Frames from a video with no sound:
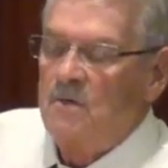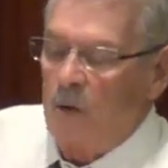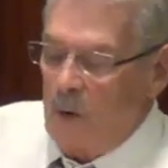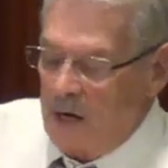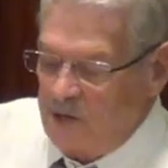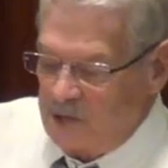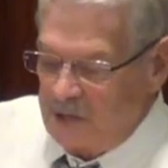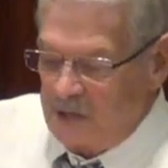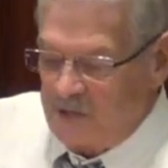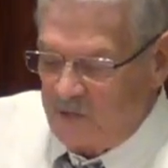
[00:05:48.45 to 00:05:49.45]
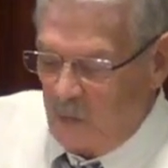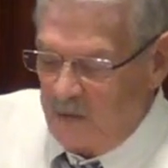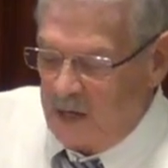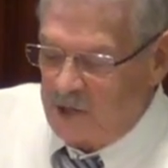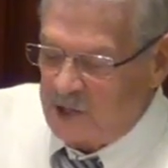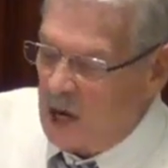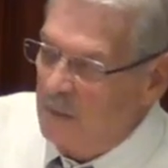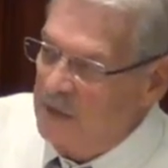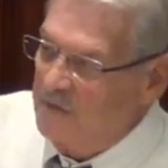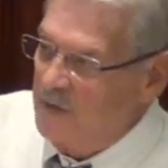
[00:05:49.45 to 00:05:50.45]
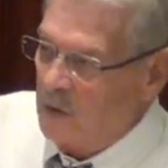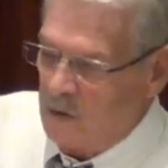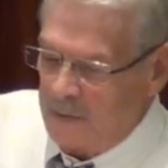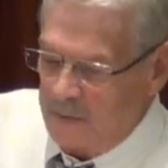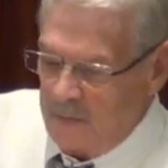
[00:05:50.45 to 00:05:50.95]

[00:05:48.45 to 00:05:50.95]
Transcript: for righteousness, for they shall be filled.